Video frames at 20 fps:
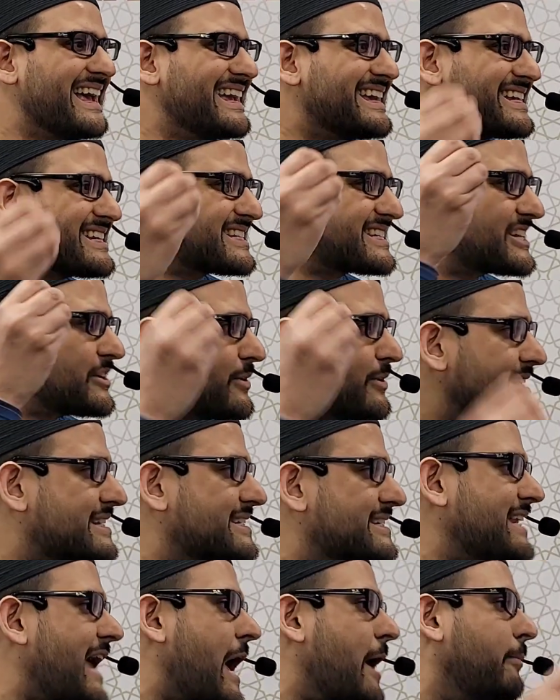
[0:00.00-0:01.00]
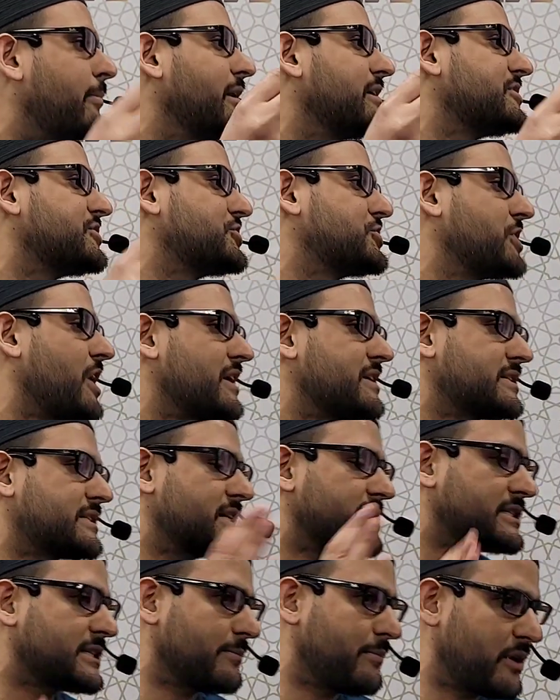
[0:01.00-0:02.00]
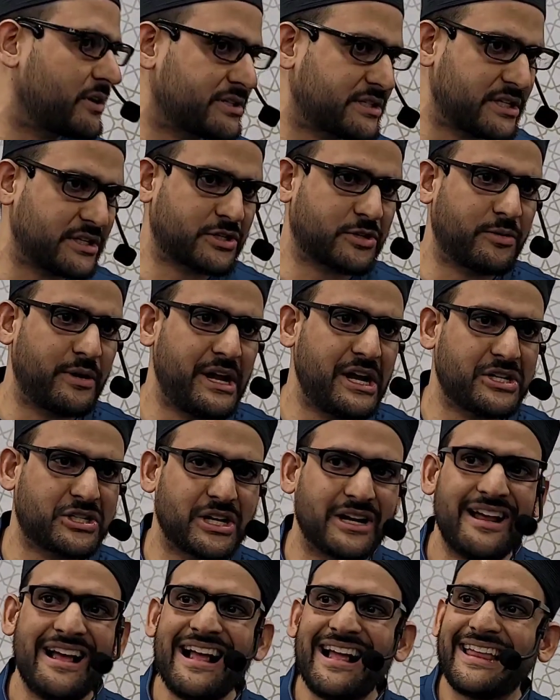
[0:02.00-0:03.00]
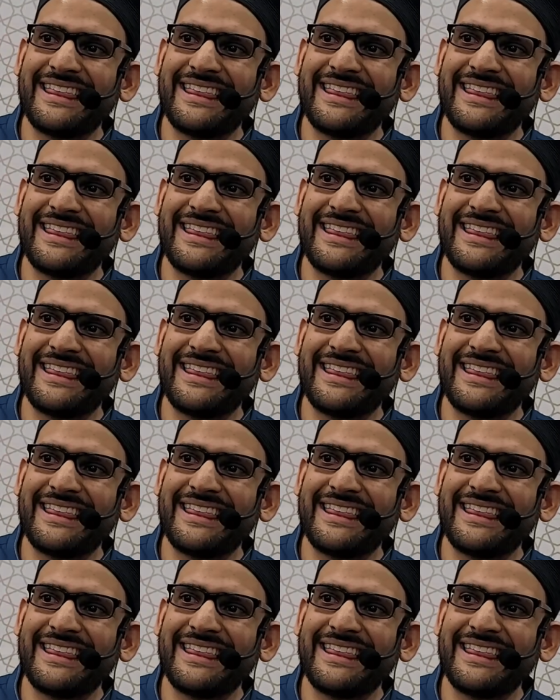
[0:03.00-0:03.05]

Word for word: is to establish justice amongst His creation.